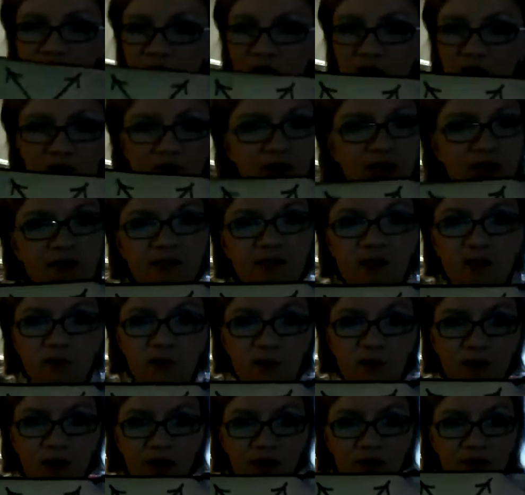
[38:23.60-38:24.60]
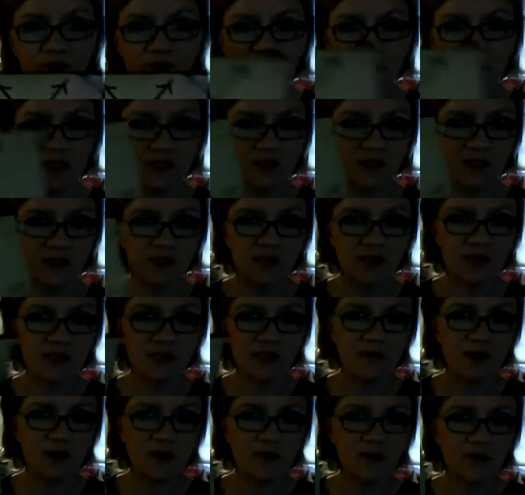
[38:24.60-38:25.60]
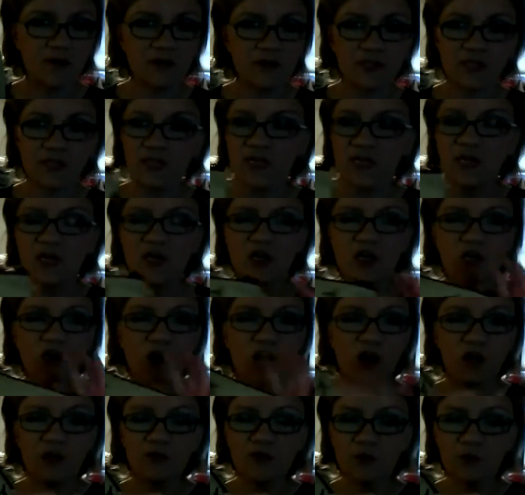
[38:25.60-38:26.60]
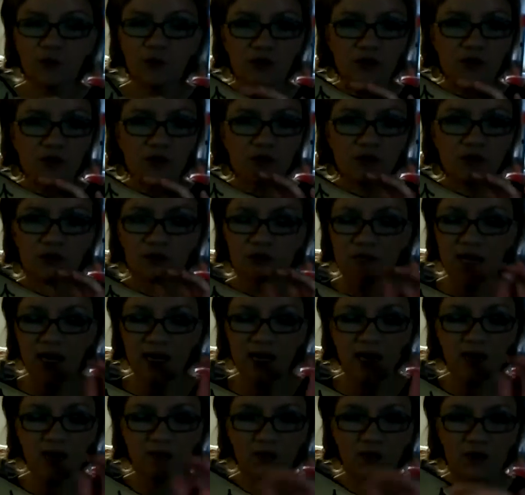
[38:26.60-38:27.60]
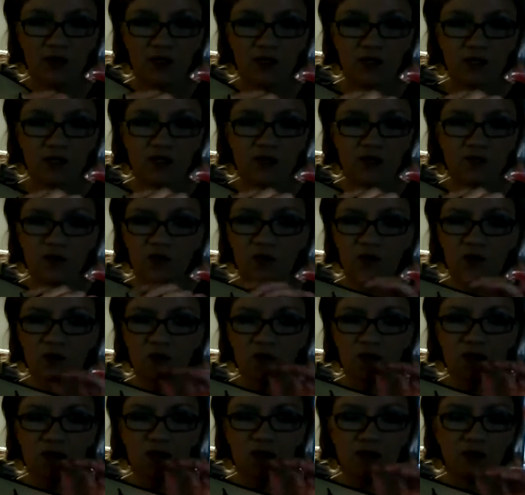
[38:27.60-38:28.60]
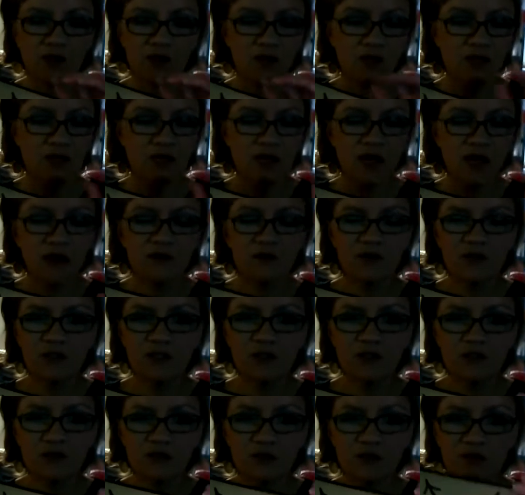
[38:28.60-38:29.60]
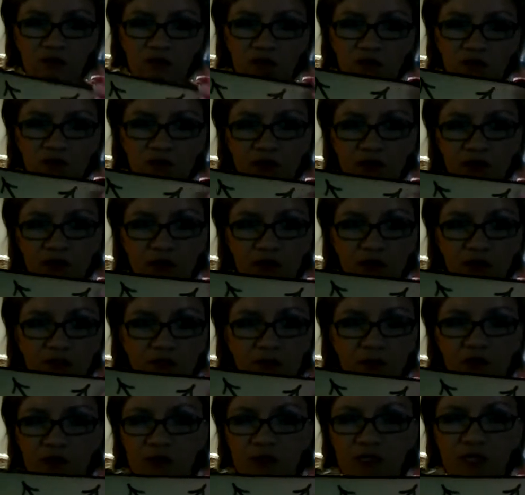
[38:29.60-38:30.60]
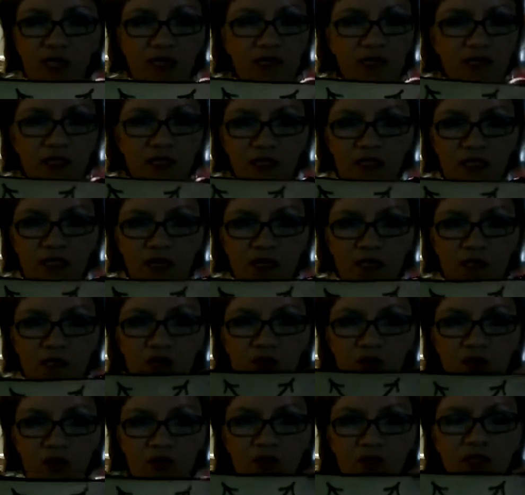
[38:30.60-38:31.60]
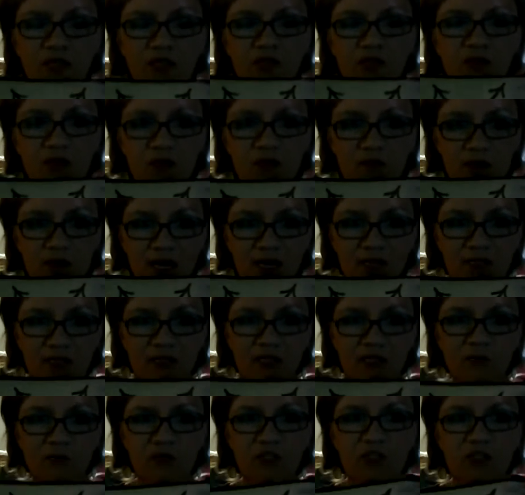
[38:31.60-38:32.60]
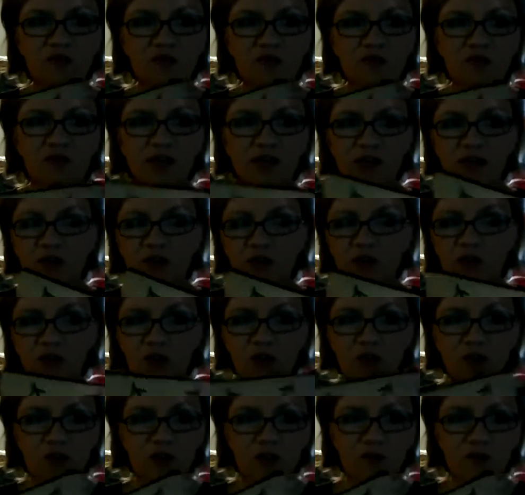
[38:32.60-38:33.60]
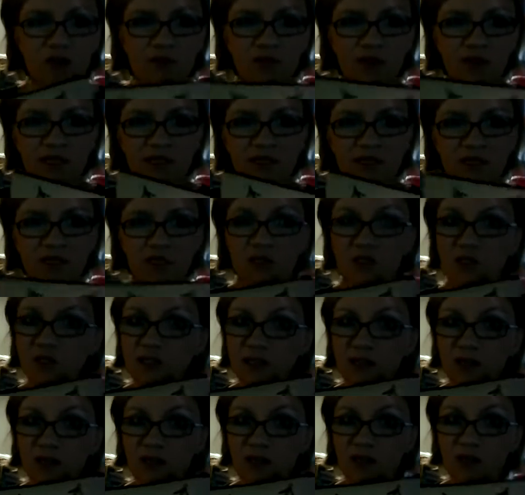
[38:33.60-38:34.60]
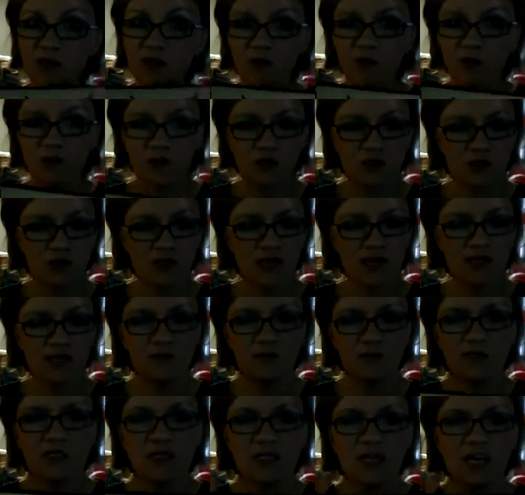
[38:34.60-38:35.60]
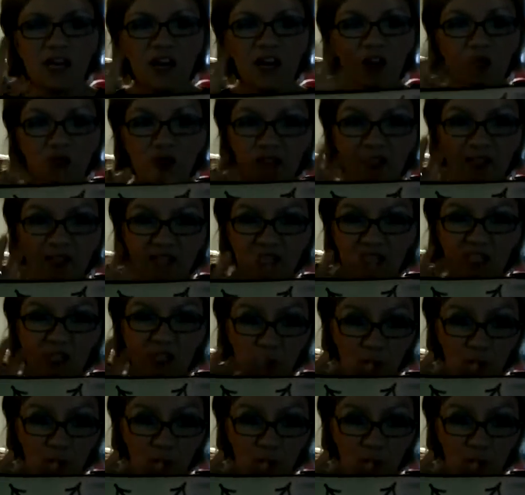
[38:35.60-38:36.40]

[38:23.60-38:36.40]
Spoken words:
you're going to find a zipper pouch like this inside my purse. All of your personals, I have one of these filled with, everything from fingernail clippers to hand sanitizers. These are a must, especially if you've got a little girl that maybe needs to start carrying her personal items. This is